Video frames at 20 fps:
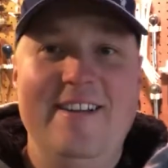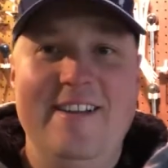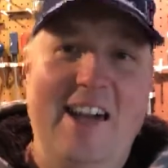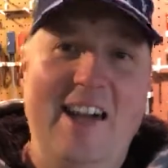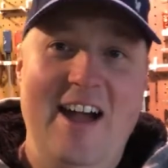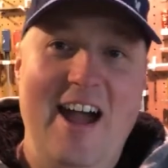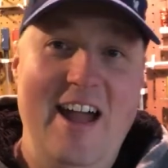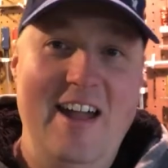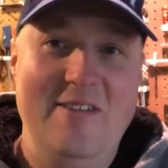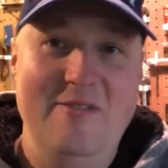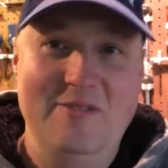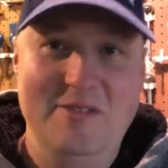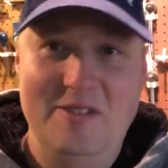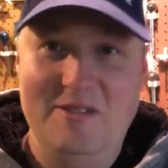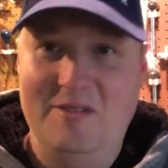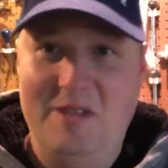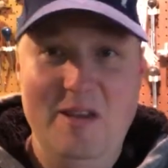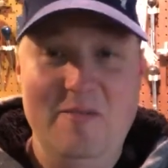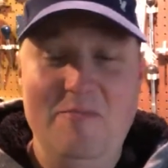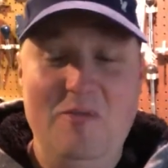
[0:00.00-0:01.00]
I
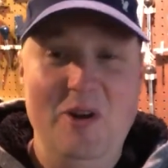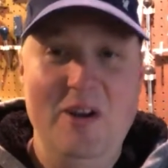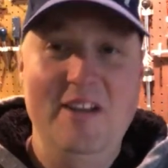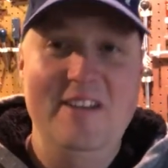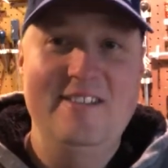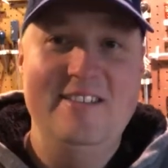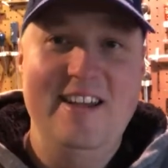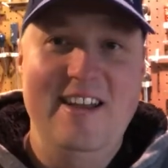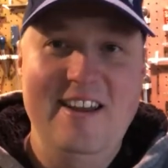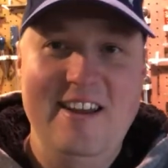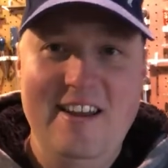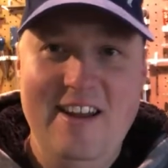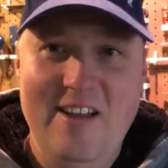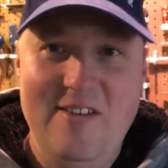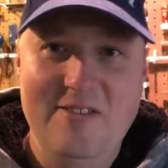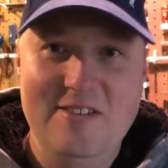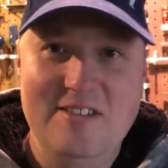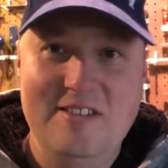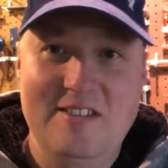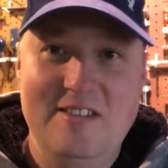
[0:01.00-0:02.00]
was getting pretty excited. I
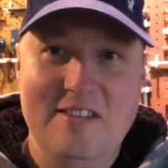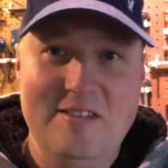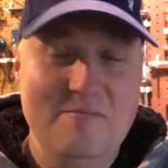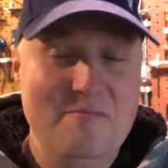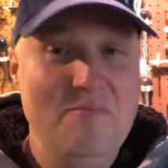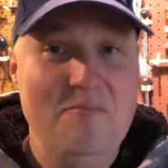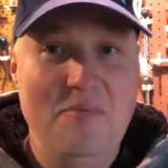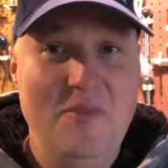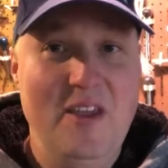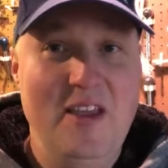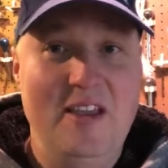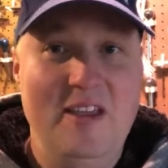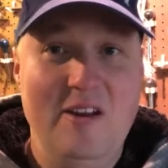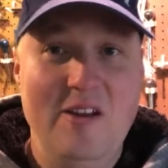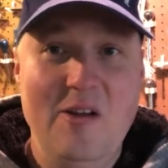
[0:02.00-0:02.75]
was thinking,